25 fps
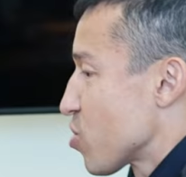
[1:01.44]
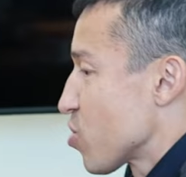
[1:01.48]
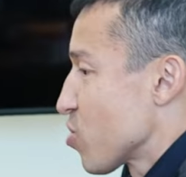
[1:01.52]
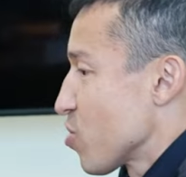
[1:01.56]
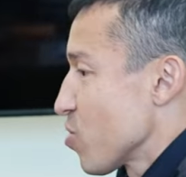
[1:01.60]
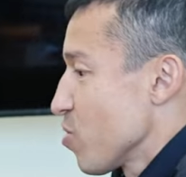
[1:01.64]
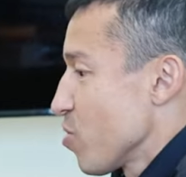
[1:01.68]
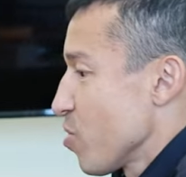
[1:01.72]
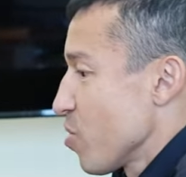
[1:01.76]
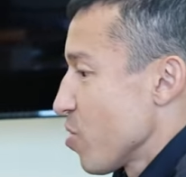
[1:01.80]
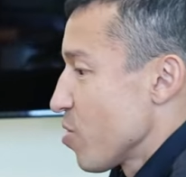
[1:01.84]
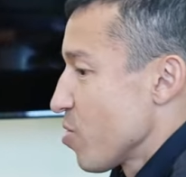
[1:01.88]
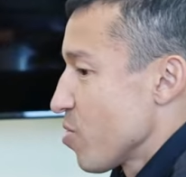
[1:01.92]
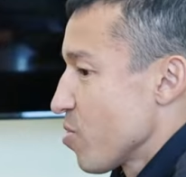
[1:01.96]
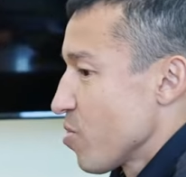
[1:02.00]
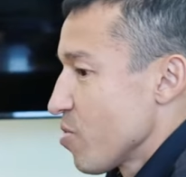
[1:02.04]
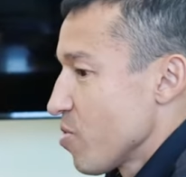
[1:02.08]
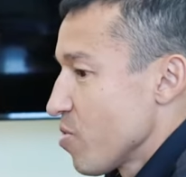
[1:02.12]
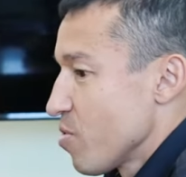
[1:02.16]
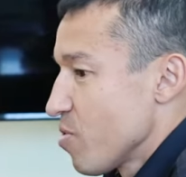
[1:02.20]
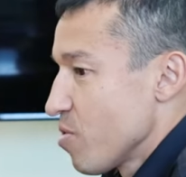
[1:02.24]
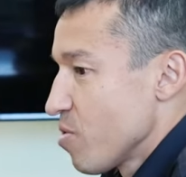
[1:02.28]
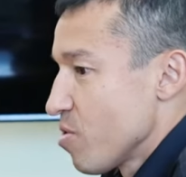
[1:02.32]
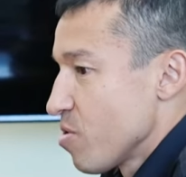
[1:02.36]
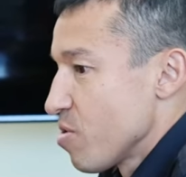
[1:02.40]
sure
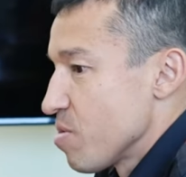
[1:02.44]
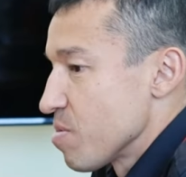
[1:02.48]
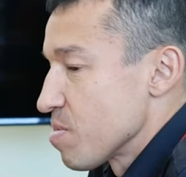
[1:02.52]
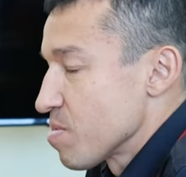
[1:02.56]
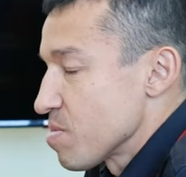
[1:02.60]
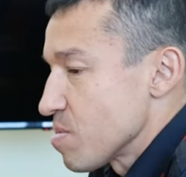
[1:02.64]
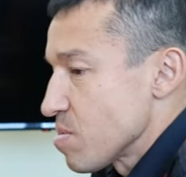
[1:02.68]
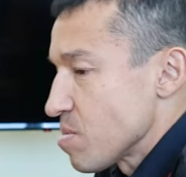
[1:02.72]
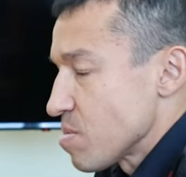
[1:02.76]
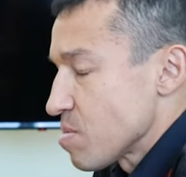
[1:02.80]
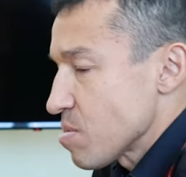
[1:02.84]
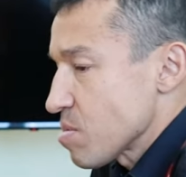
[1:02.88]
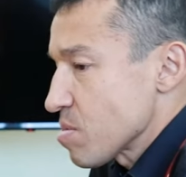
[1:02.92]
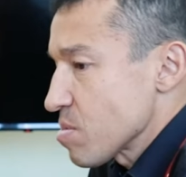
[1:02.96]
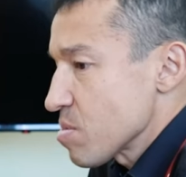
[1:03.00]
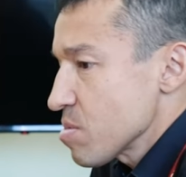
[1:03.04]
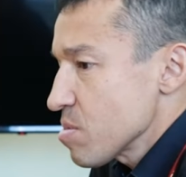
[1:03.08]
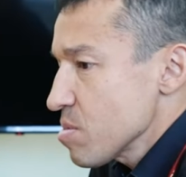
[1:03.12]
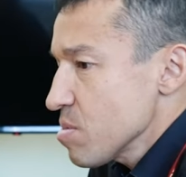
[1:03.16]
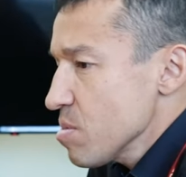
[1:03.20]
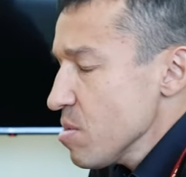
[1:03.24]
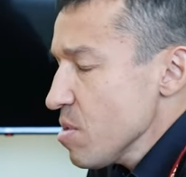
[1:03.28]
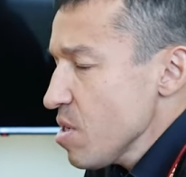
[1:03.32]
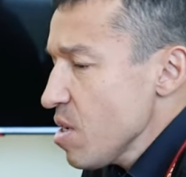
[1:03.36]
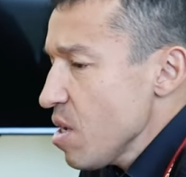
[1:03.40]
you
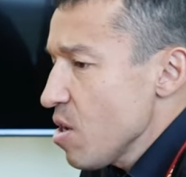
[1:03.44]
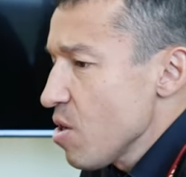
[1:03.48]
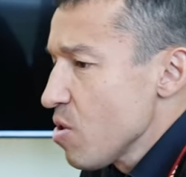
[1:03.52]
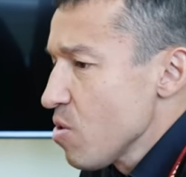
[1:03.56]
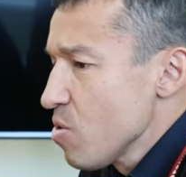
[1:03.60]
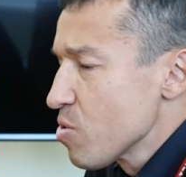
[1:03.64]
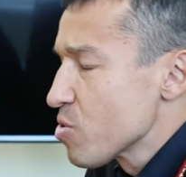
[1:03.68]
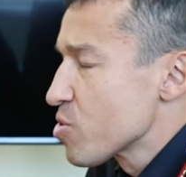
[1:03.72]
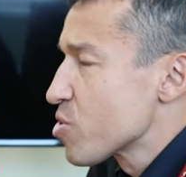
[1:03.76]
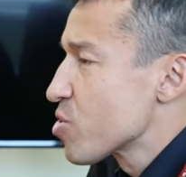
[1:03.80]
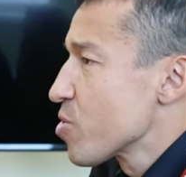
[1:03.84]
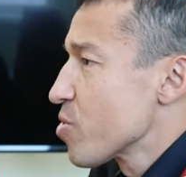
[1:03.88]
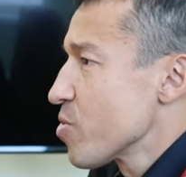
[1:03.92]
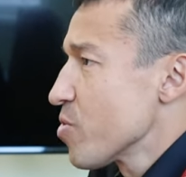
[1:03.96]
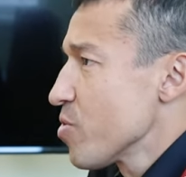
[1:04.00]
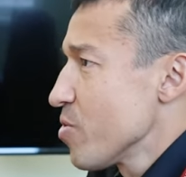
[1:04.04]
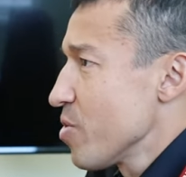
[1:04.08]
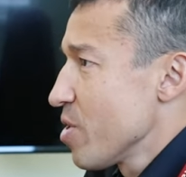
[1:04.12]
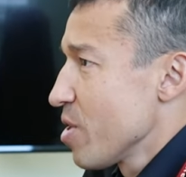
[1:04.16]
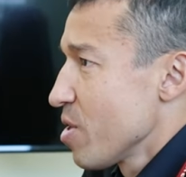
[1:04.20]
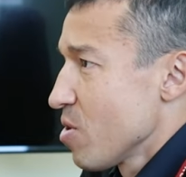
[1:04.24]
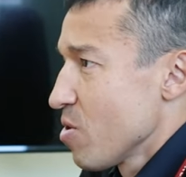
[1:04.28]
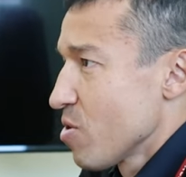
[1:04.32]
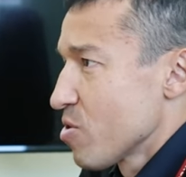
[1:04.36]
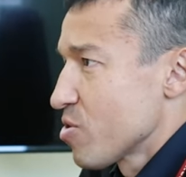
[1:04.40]
look
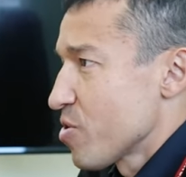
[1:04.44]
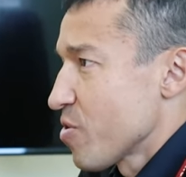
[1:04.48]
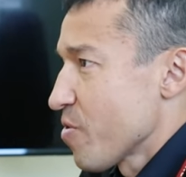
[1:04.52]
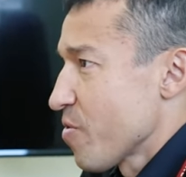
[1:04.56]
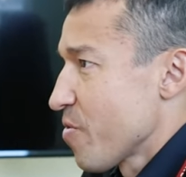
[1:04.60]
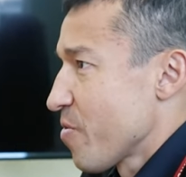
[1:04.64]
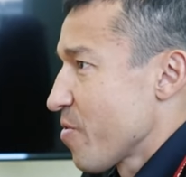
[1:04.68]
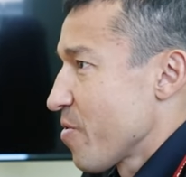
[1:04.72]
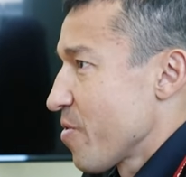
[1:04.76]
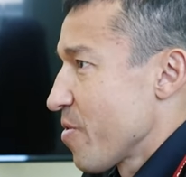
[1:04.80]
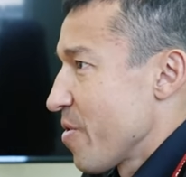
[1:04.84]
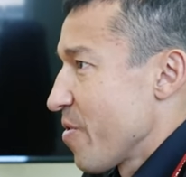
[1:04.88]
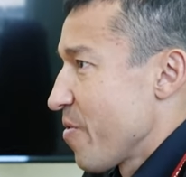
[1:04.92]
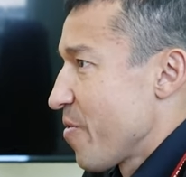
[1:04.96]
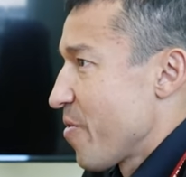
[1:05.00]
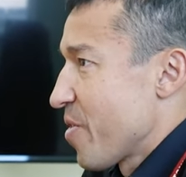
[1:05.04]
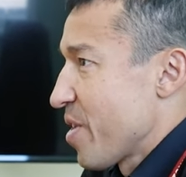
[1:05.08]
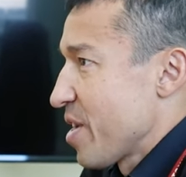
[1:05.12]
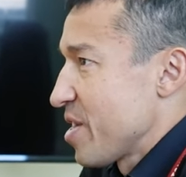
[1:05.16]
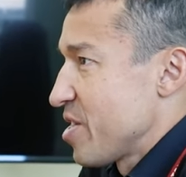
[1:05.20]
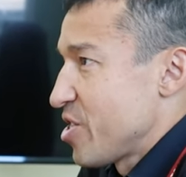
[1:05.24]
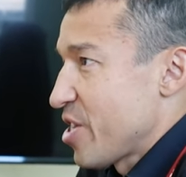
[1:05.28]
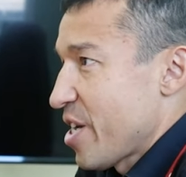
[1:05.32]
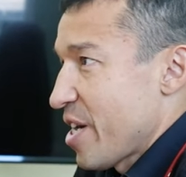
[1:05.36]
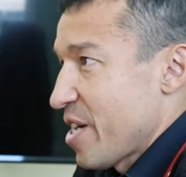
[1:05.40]
through a lot of
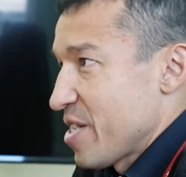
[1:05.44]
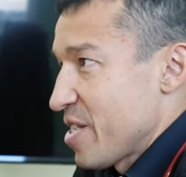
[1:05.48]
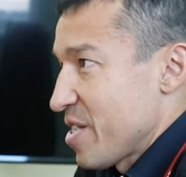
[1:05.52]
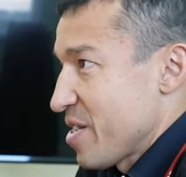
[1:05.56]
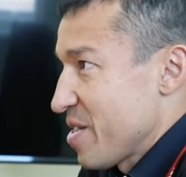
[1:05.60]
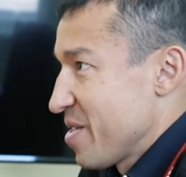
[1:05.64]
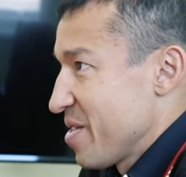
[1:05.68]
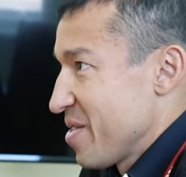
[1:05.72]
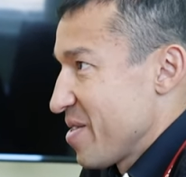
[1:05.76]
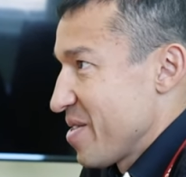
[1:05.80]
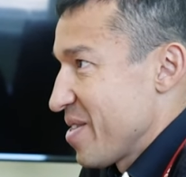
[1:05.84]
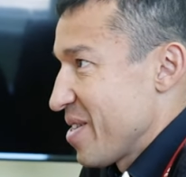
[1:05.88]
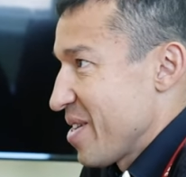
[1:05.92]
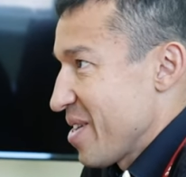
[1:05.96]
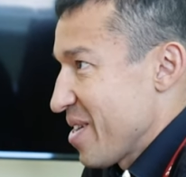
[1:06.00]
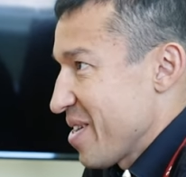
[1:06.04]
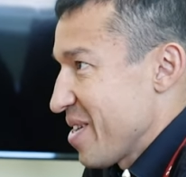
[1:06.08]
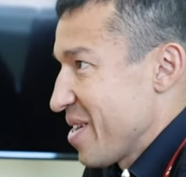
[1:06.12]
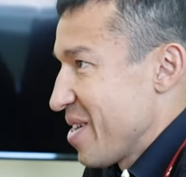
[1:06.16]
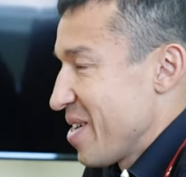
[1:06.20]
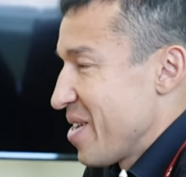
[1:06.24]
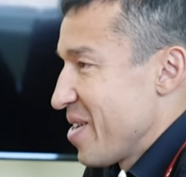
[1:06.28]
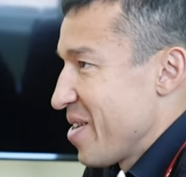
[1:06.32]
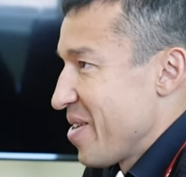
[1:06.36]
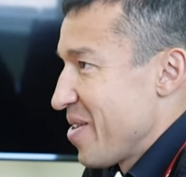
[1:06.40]
franchise. Yeah,
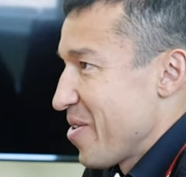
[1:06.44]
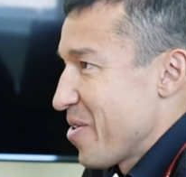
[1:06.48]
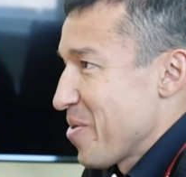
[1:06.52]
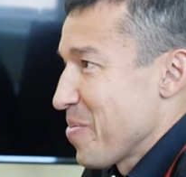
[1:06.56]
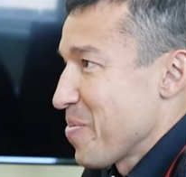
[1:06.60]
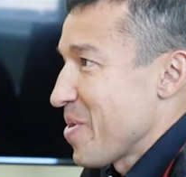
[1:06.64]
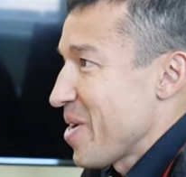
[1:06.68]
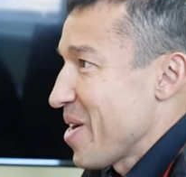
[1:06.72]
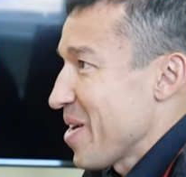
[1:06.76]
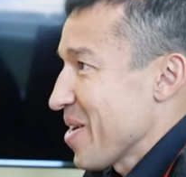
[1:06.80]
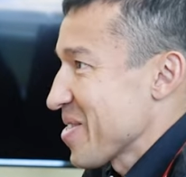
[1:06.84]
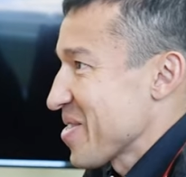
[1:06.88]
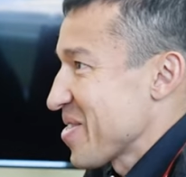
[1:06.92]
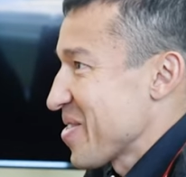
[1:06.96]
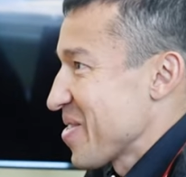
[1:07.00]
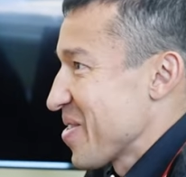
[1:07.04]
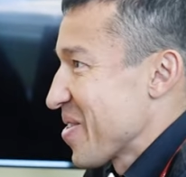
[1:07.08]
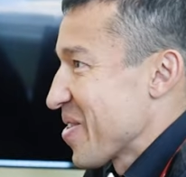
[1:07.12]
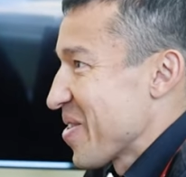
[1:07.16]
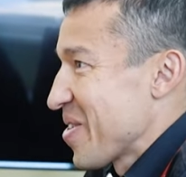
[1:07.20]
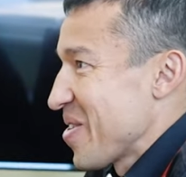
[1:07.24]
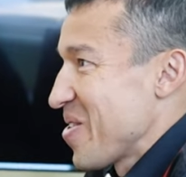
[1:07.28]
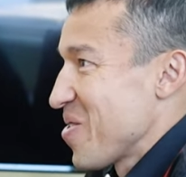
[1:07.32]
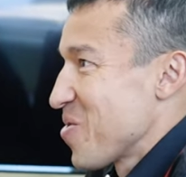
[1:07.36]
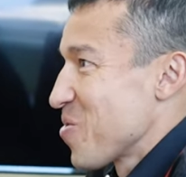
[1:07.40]
RE/MAX,
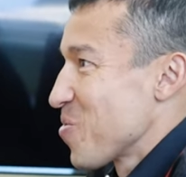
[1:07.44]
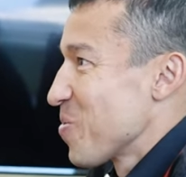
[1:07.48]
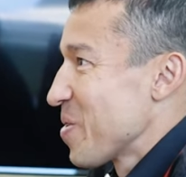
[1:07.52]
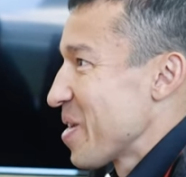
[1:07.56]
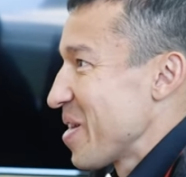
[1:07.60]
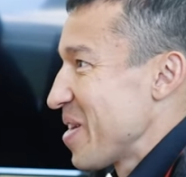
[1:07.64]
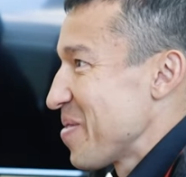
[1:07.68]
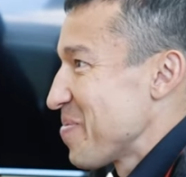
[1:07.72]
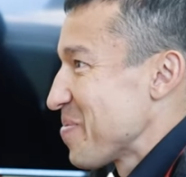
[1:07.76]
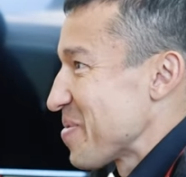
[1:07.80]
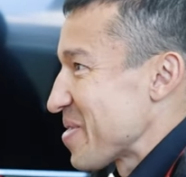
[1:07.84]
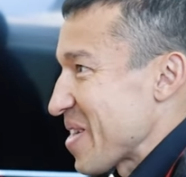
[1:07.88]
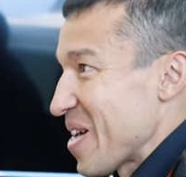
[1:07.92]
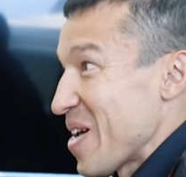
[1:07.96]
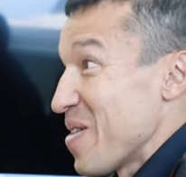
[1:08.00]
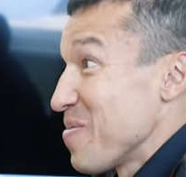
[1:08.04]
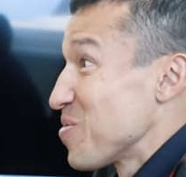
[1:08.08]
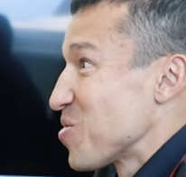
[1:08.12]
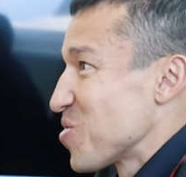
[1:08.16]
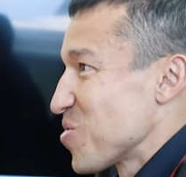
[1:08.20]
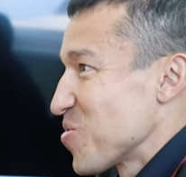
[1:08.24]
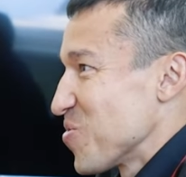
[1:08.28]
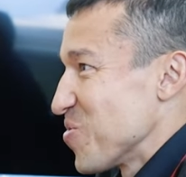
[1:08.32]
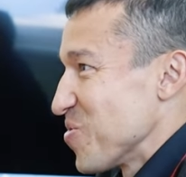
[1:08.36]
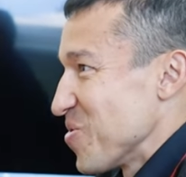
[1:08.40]
Keller Williams. I am
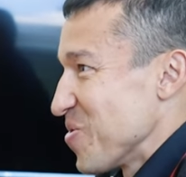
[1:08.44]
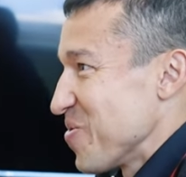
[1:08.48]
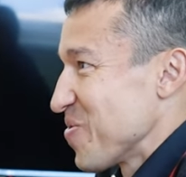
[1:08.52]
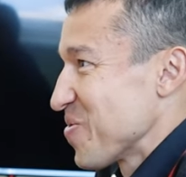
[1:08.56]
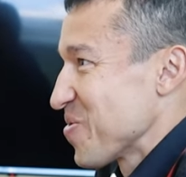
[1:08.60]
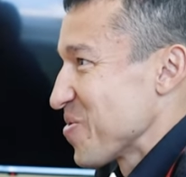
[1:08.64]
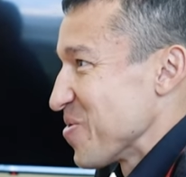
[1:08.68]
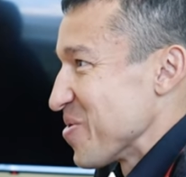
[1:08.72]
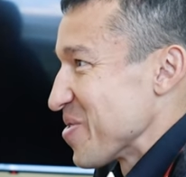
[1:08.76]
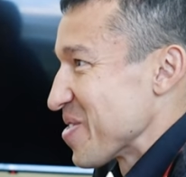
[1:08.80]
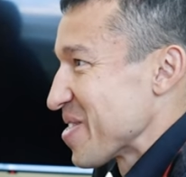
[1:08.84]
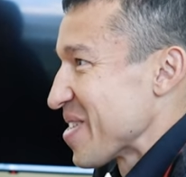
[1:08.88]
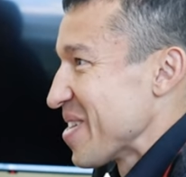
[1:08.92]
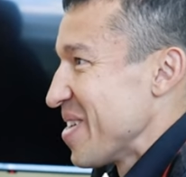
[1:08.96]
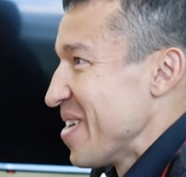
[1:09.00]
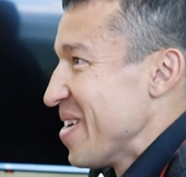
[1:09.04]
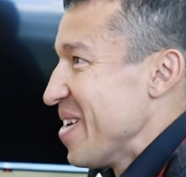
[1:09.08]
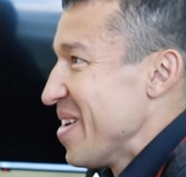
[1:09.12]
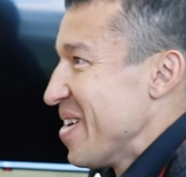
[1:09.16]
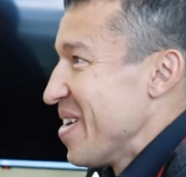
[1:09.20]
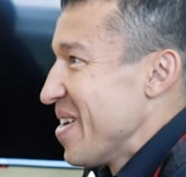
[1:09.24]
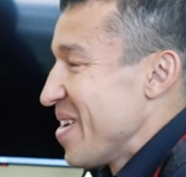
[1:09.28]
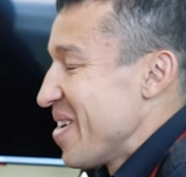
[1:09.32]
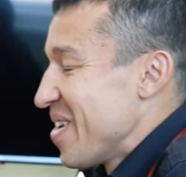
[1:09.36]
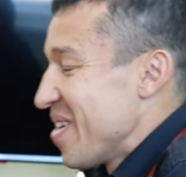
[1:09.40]
sure. Of course.
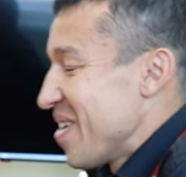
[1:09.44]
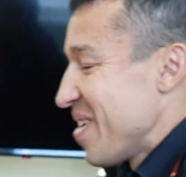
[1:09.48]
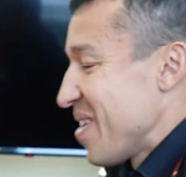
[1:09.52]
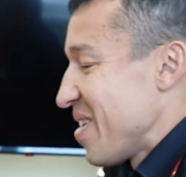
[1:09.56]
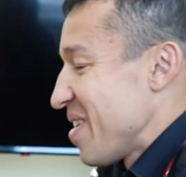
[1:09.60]
Yes, yes, yes.